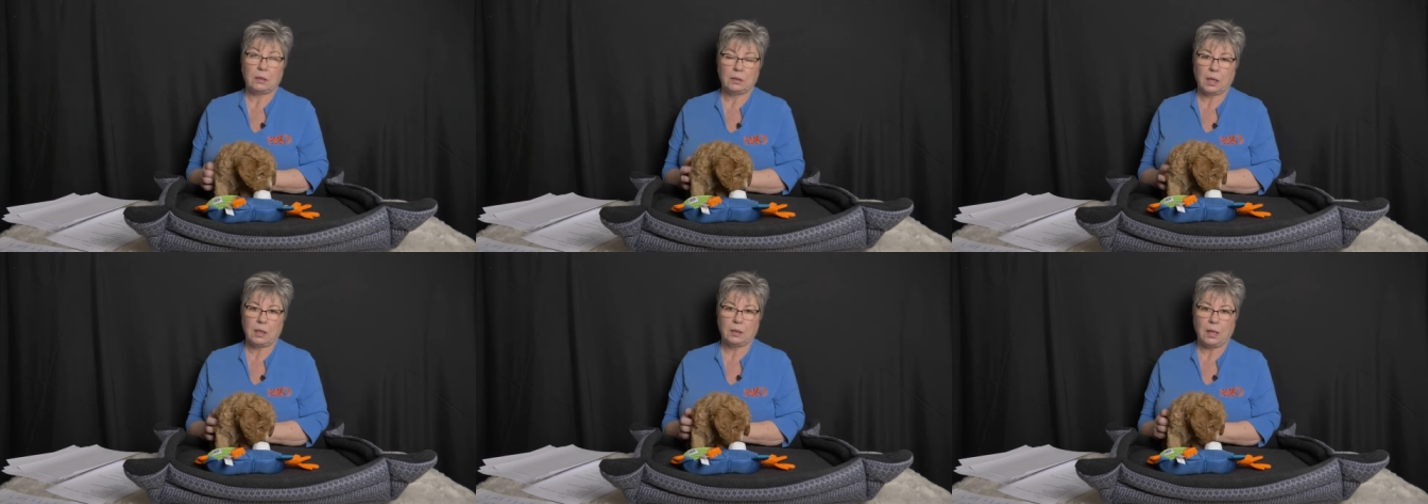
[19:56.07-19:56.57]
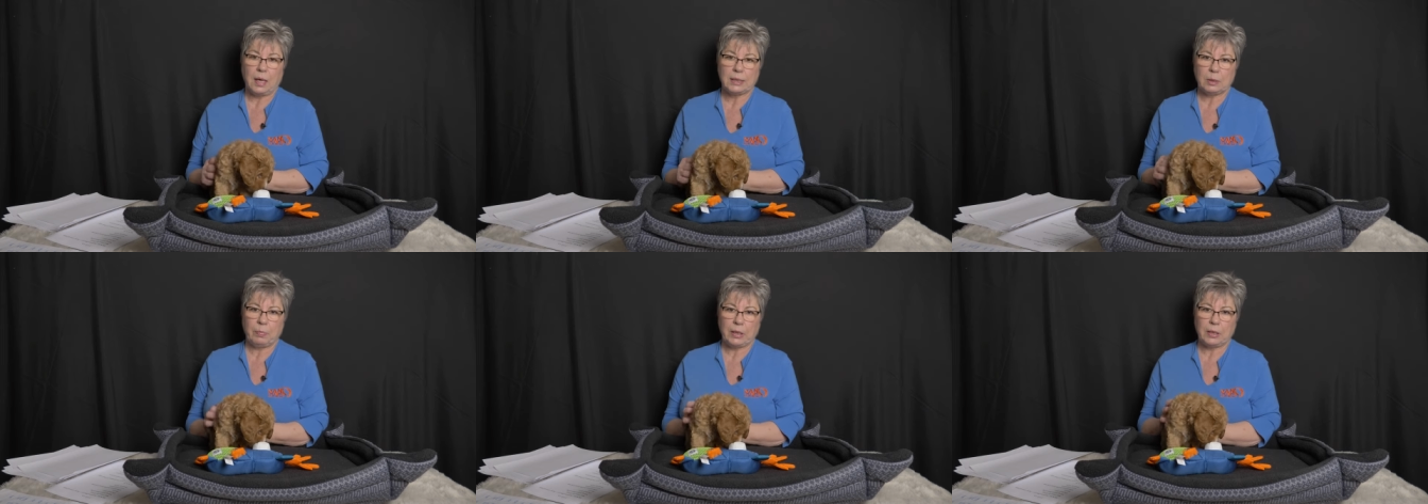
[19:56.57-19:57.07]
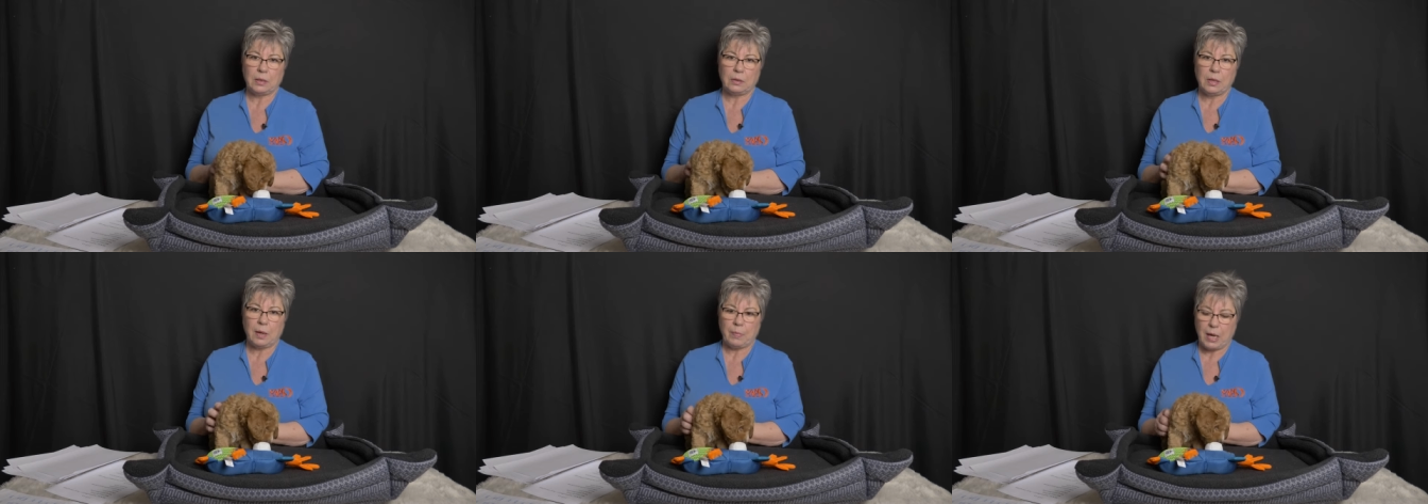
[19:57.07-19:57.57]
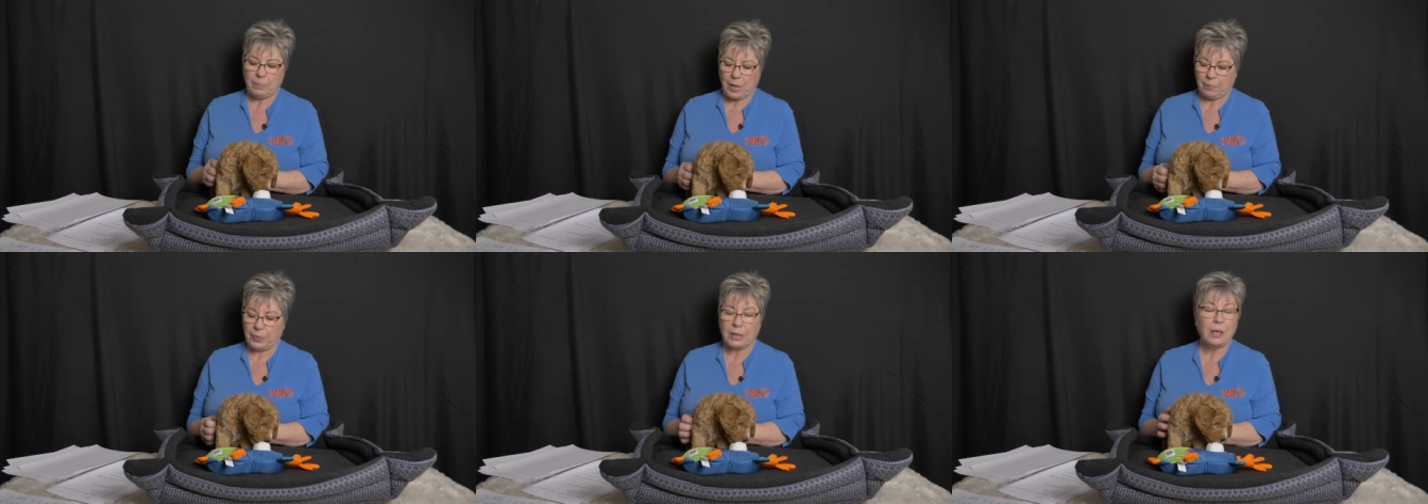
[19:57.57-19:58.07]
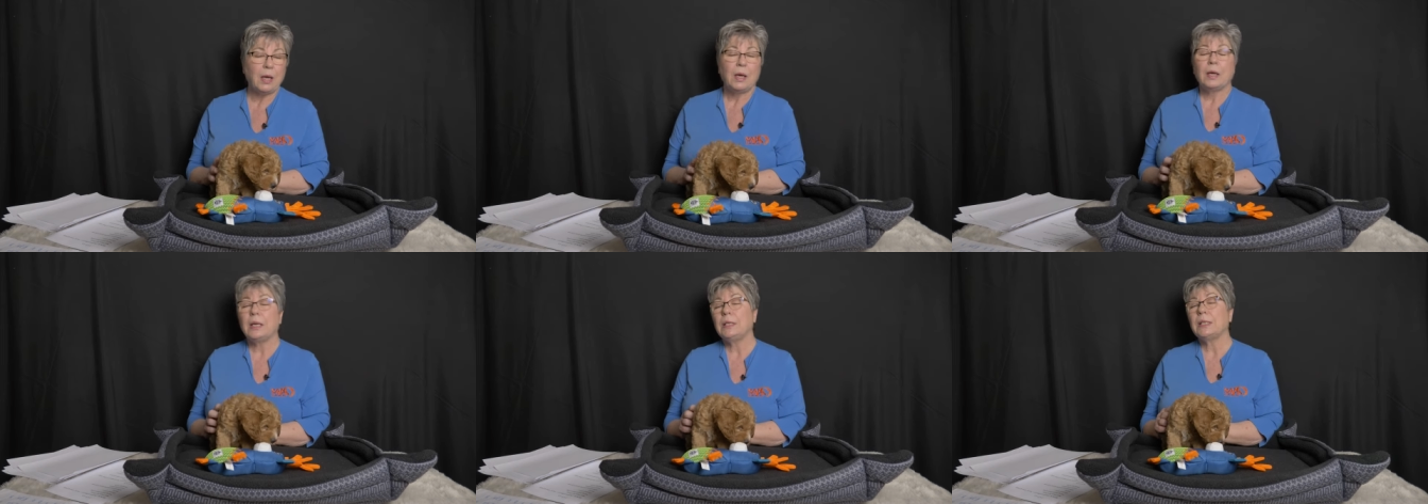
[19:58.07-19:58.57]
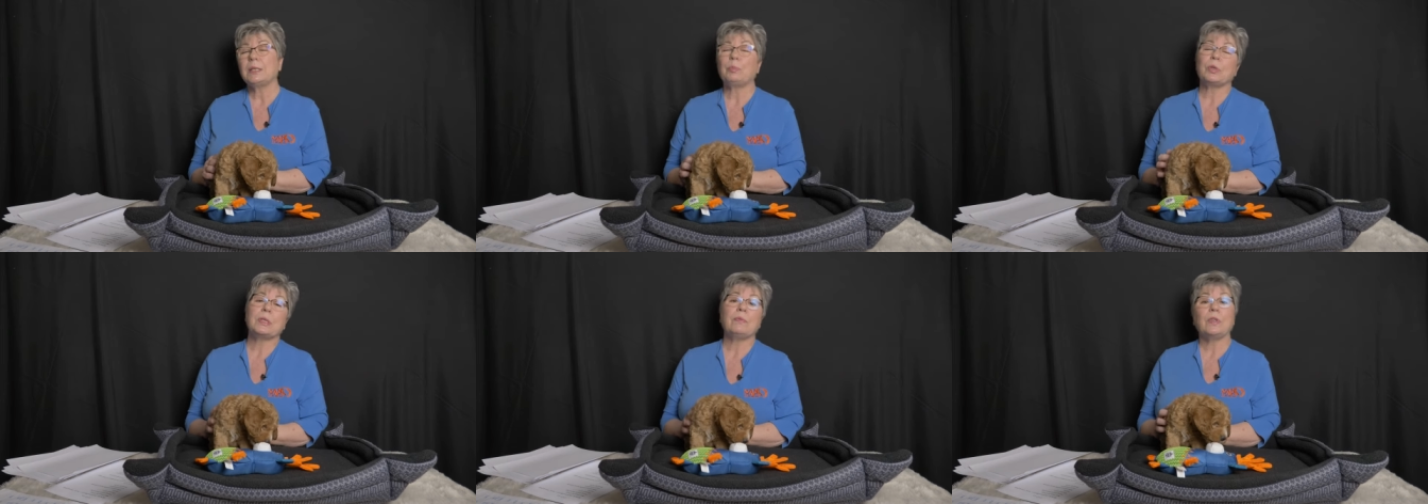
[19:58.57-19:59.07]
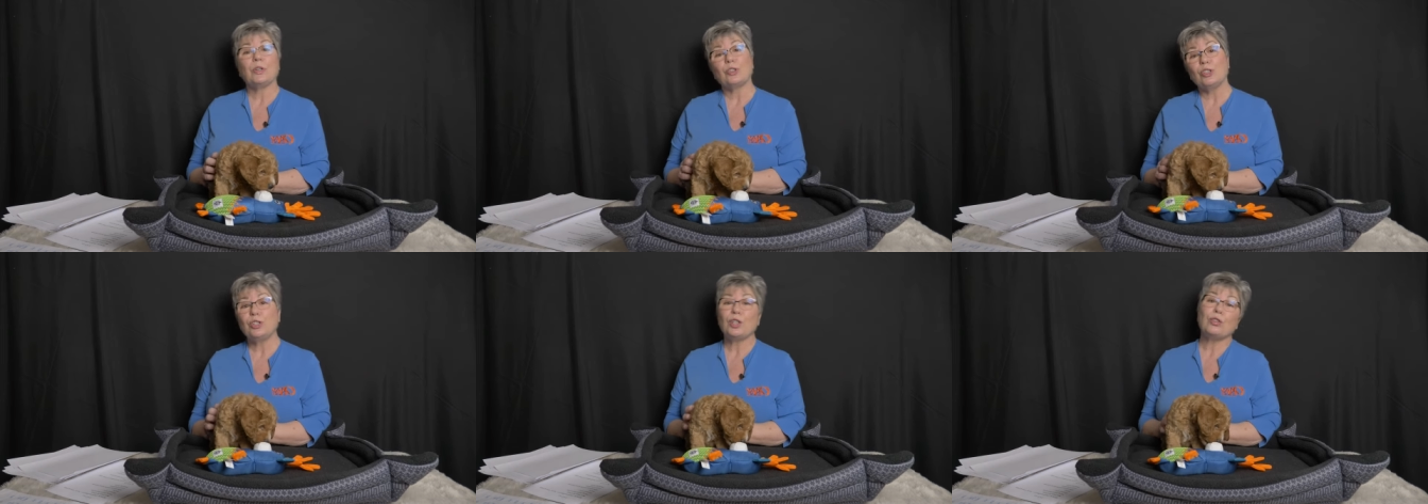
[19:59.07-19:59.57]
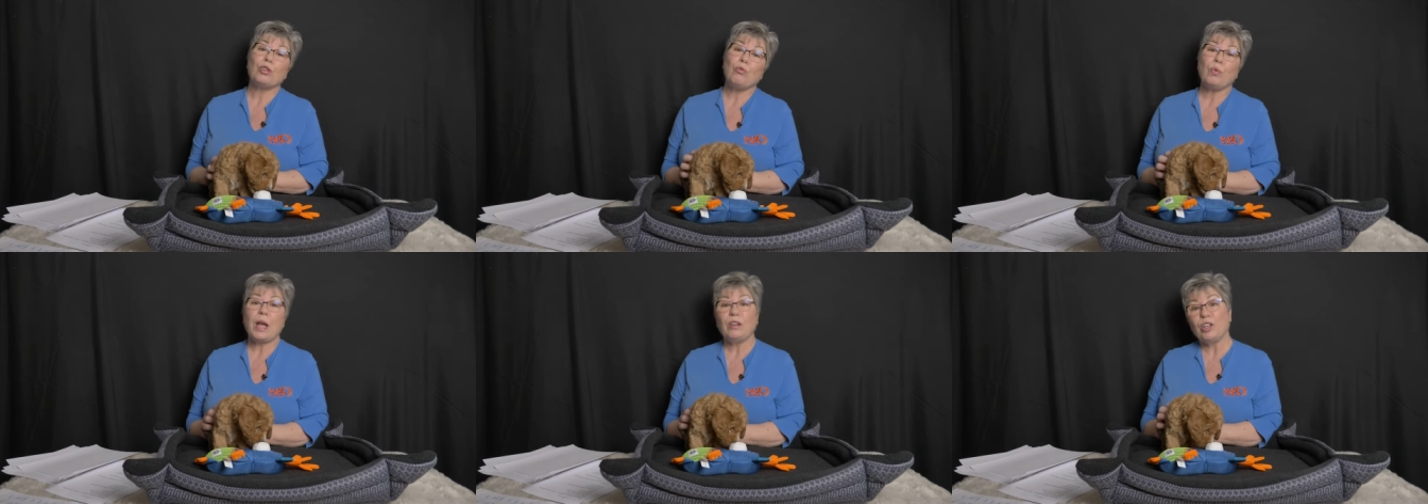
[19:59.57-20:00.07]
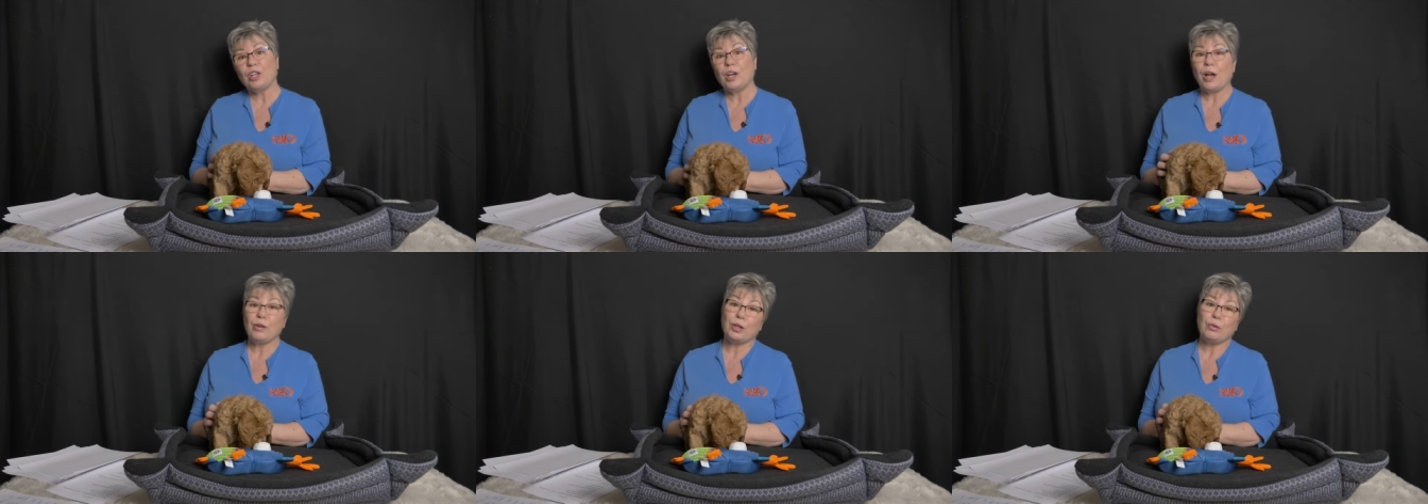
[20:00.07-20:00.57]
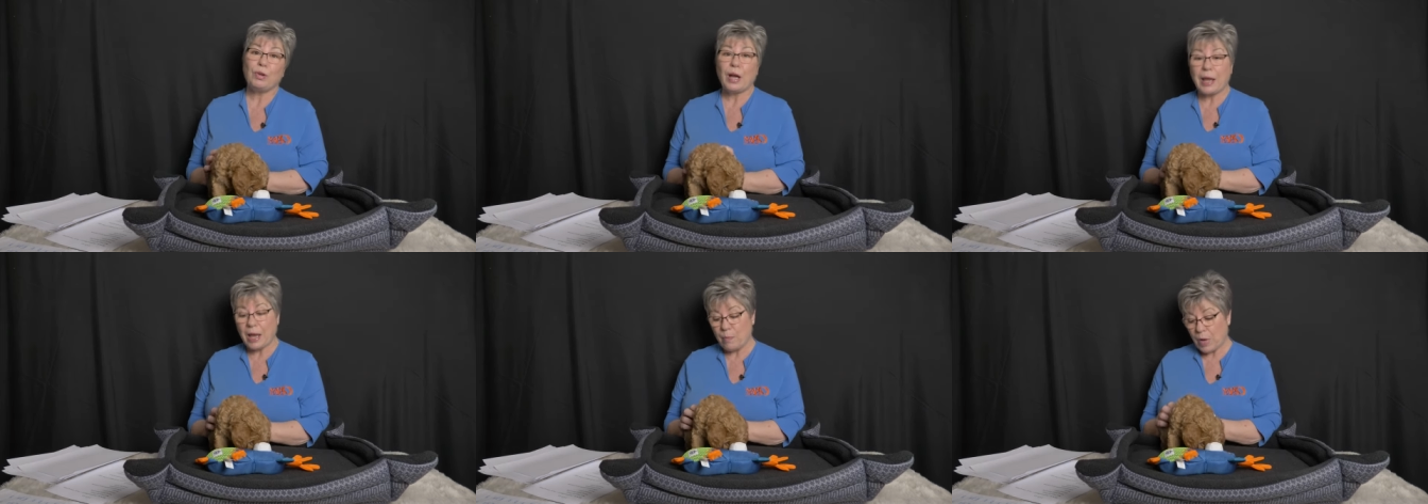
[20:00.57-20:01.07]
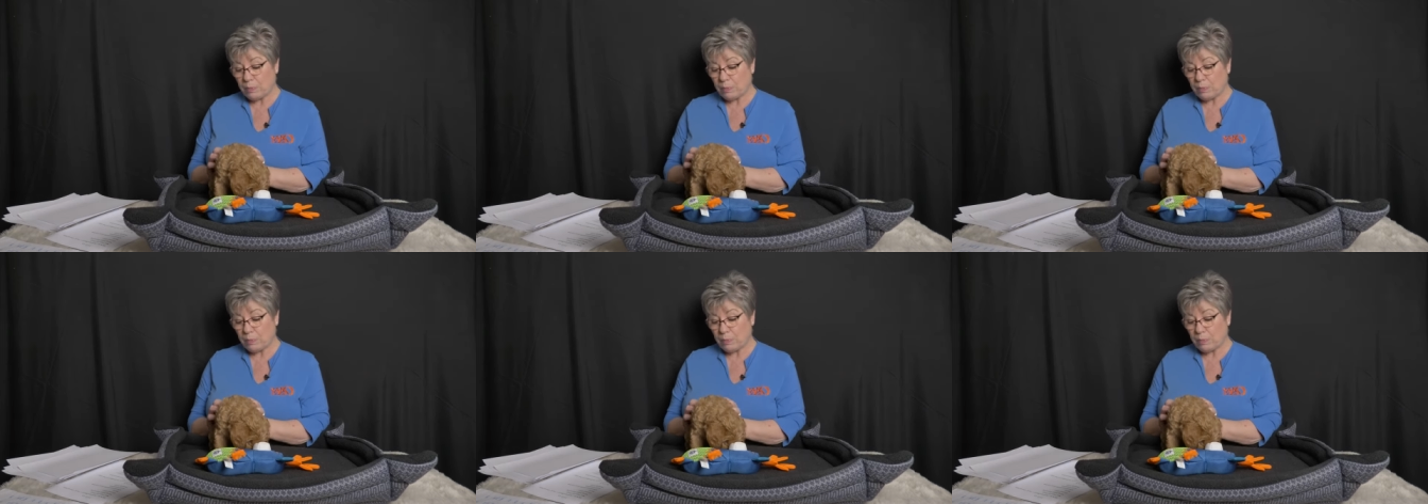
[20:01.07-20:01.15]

get lost, buddy, you're not my puppy, he just perseveres and says, oh, well, look at how cute I am.